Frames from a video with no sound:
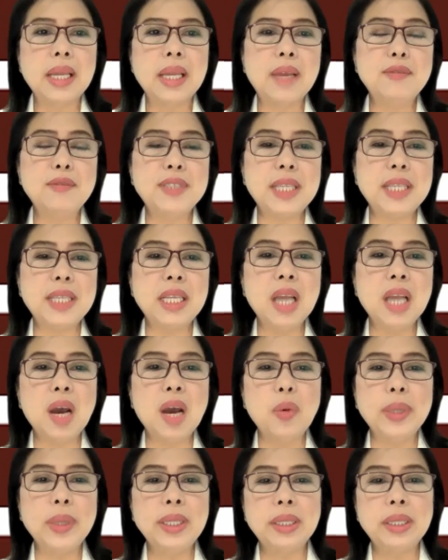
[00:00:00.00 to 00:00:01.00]
have seen
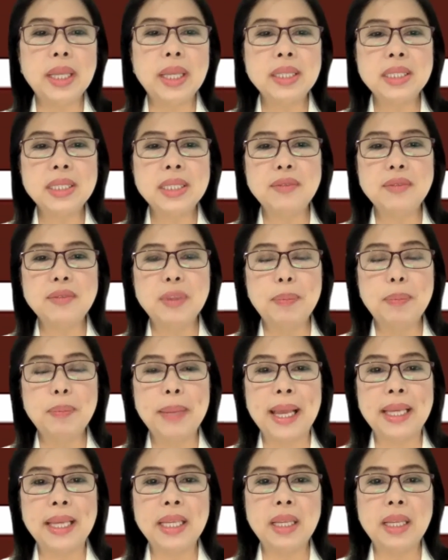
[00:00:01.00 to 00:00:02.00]
how intensive the
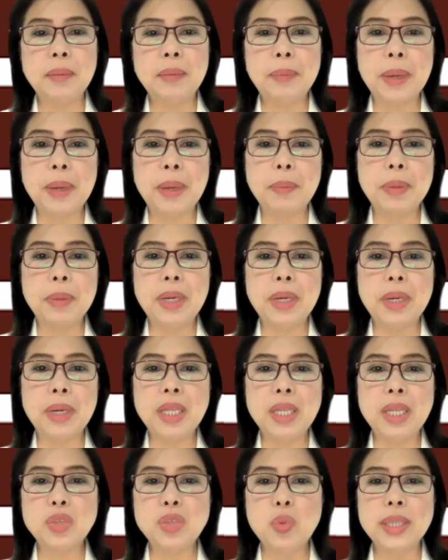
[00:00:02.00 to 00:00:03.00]
planning and
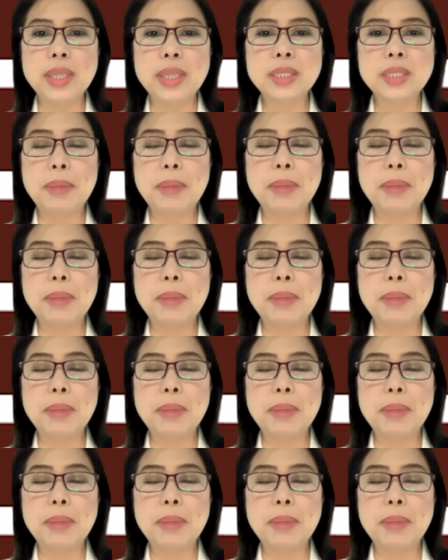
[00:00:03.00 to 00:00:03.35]
preparation was,